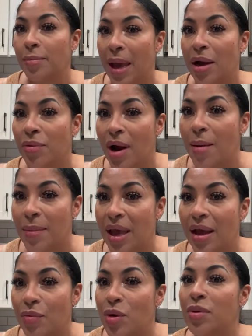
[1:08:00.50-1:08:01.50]
back where I'm
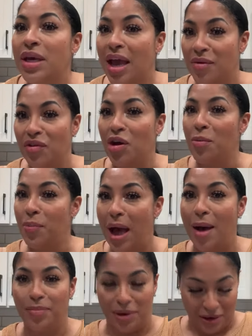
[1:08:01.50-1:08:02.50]
at. We became very
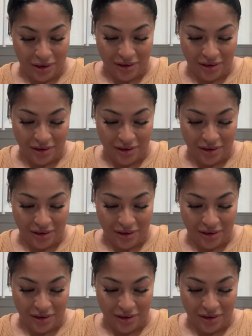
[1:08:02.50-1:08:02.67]
popular.